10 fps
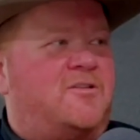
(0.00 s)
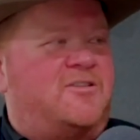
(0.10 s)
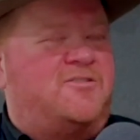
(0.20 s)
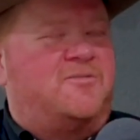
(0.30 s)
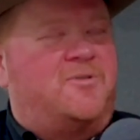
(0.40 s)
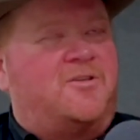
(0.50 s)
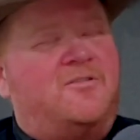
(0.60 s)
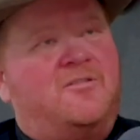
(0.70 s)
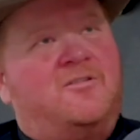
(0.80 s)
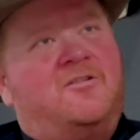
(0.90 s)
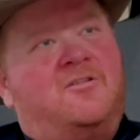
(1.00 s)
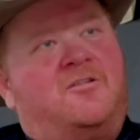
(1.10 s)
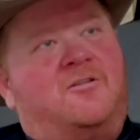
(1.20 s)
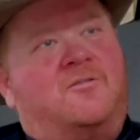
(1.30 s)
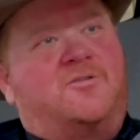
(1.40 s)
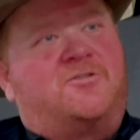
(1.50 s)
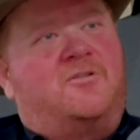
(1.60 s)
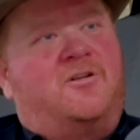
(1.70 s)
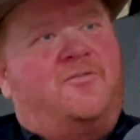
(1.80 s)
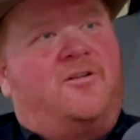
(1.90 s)
That's the big, where we
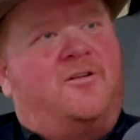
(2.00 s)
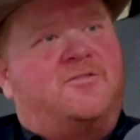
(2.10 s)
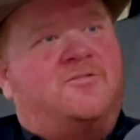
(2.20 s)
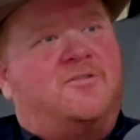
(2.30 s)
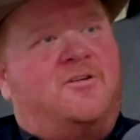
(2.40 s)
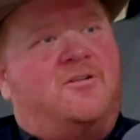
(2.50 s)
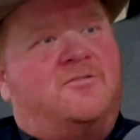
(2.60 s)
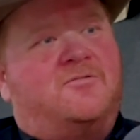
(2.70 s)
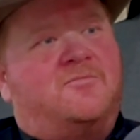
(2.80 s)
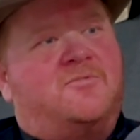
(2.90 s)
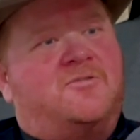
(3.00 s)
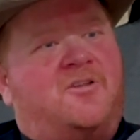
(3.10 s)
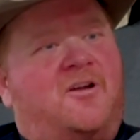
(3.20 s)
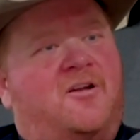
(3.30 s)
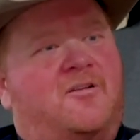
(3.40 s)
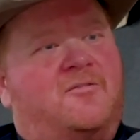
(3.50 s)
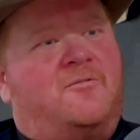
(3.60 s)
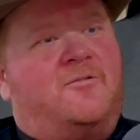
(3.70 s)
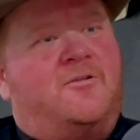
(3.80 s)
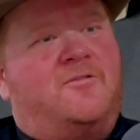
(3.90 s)
started. I think that's the kind of the
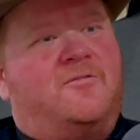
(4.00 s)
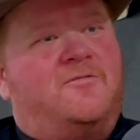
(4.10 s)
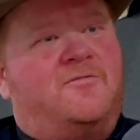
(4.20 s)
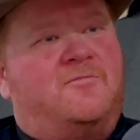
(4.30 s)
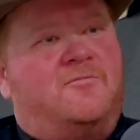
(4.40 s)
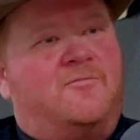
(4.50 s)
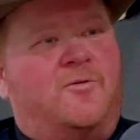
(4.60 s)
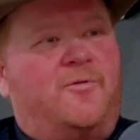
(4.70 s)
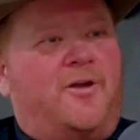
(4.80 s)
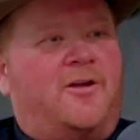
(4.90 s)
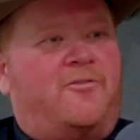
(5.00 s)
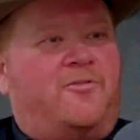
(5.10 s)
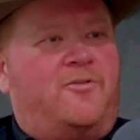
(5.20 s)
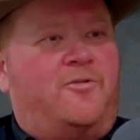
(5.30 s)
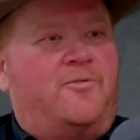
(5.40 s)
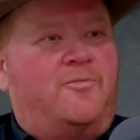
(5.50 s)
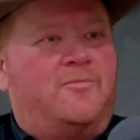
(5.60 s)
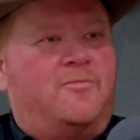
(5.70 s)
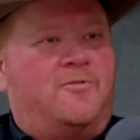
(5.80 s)
stagnant water of what we actually do.